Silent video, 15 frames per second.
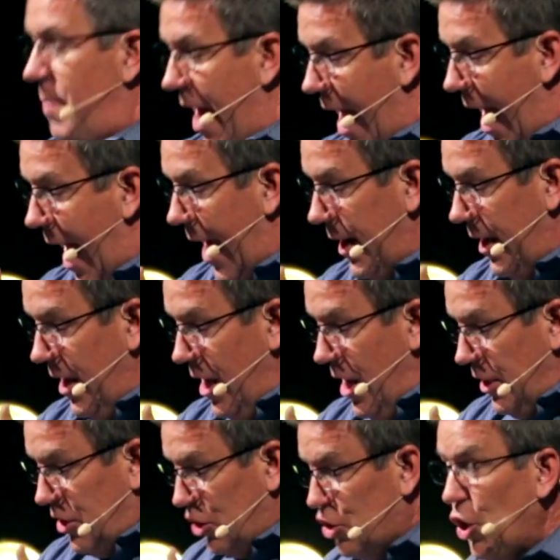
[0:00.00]
back
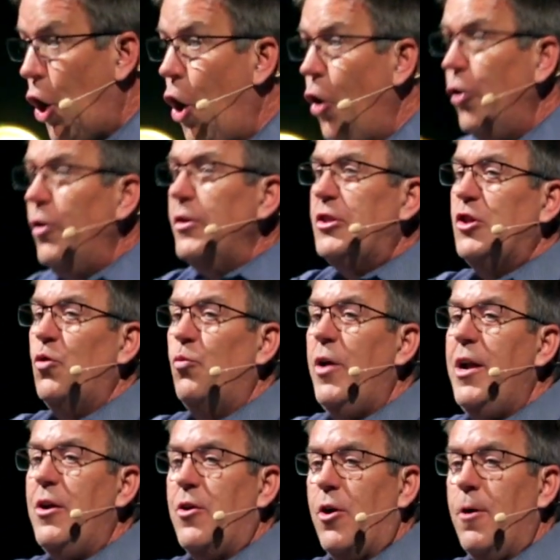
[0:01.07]
to total
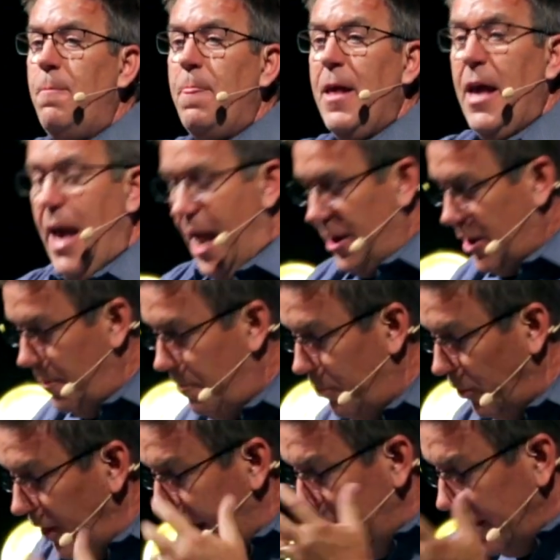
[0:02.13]
surrender and
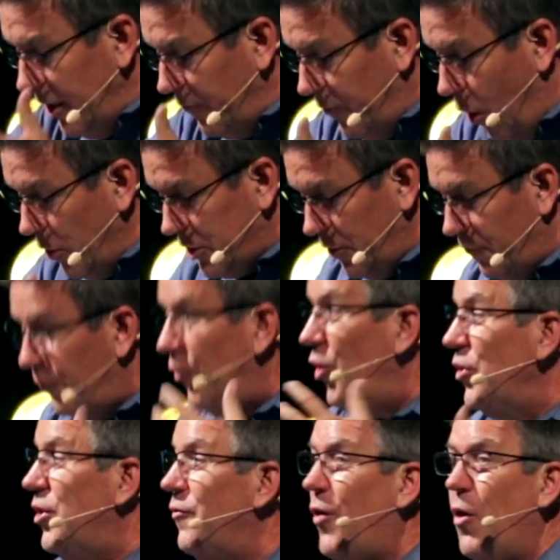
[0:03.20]
complete devotion,
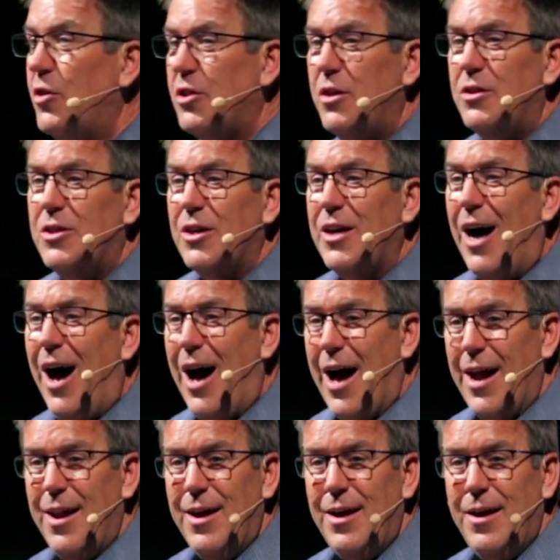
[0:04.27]
full devotion to
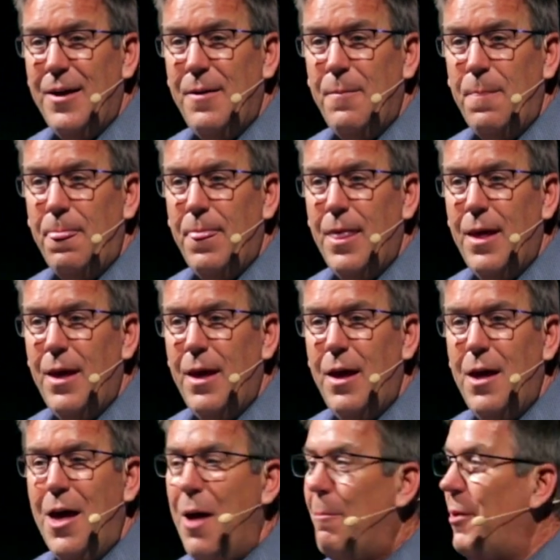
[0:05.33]
God.
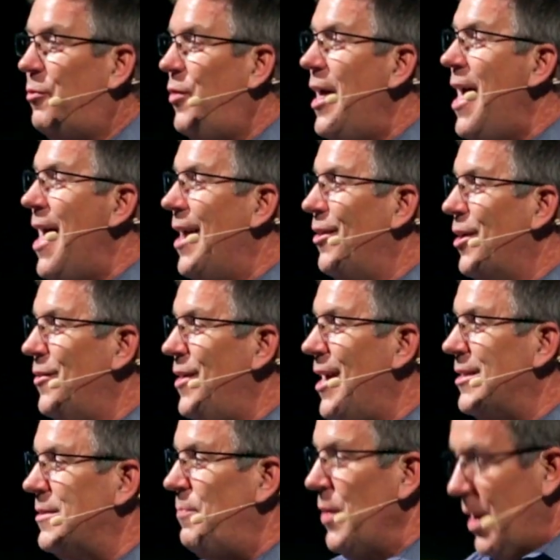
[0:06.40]
But then, look at
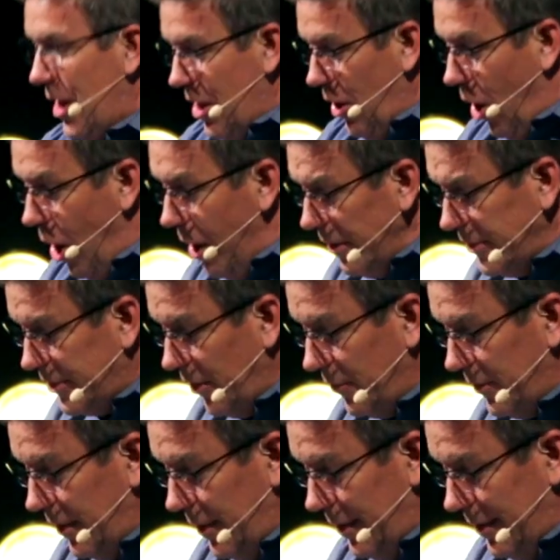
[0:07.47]
this,
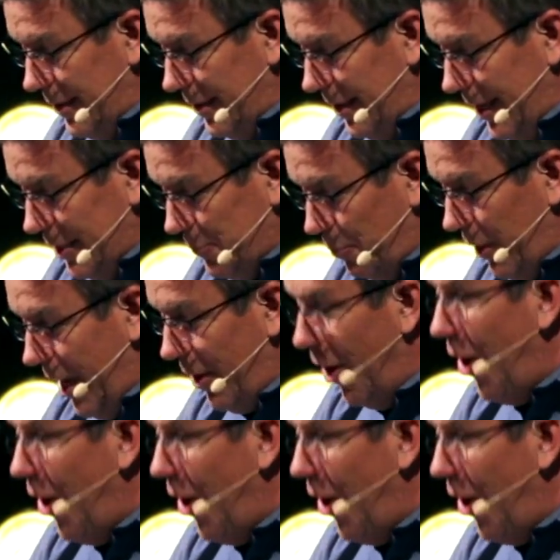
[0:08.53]
his plan